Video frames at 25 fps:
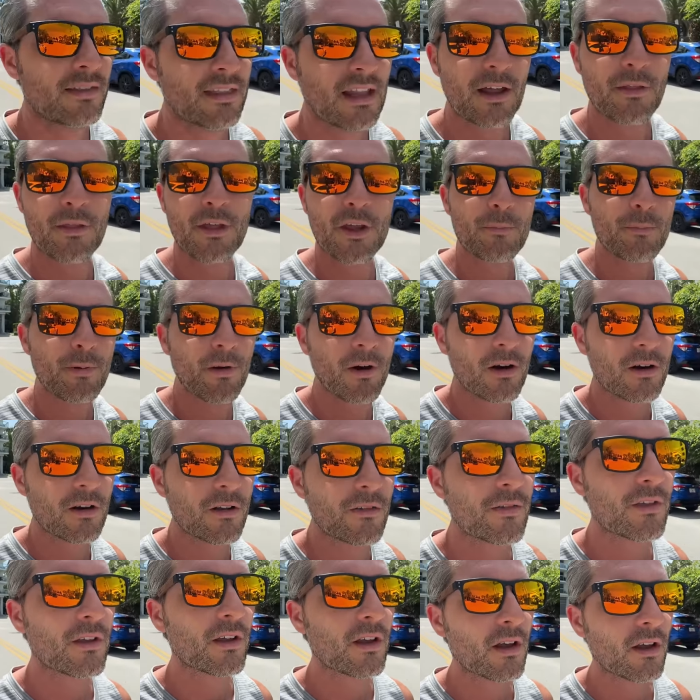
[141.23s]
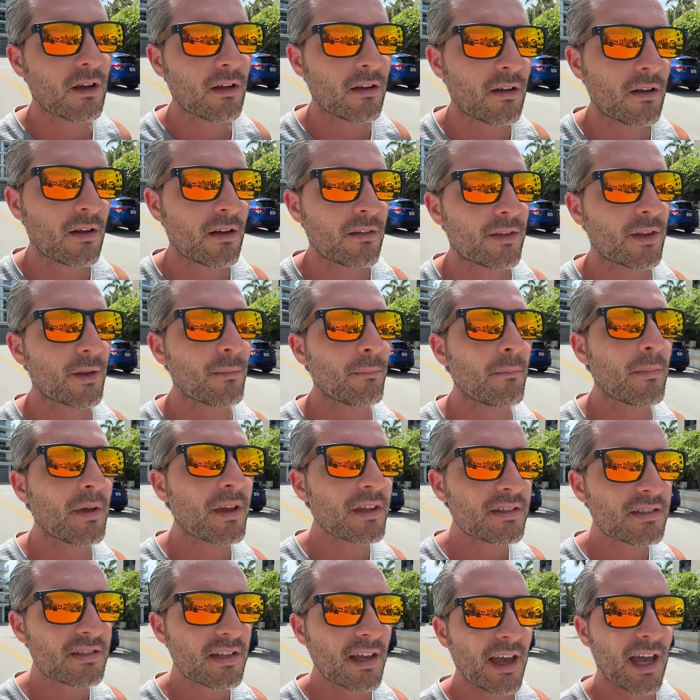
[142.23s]
And I think part of the the
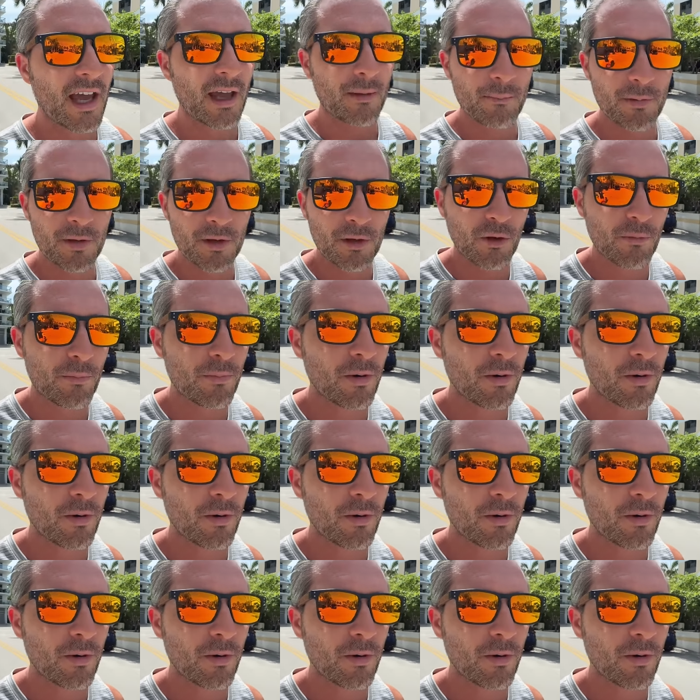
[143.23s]
mishap here,